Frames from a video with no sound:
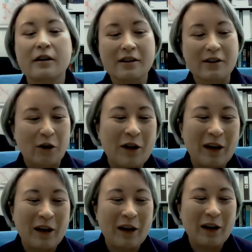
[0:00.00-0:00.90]
So I'm
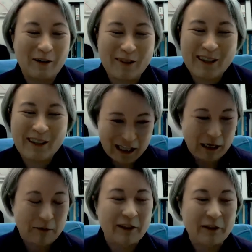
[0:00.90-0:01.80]
gonna do
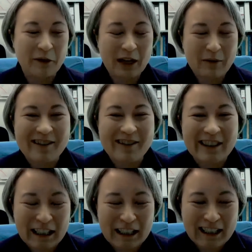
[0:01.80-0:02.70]
chemistry,
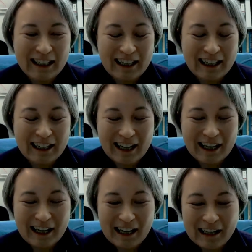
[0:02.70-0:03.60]
and
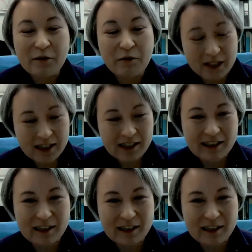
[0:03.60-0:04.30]
then I took physics.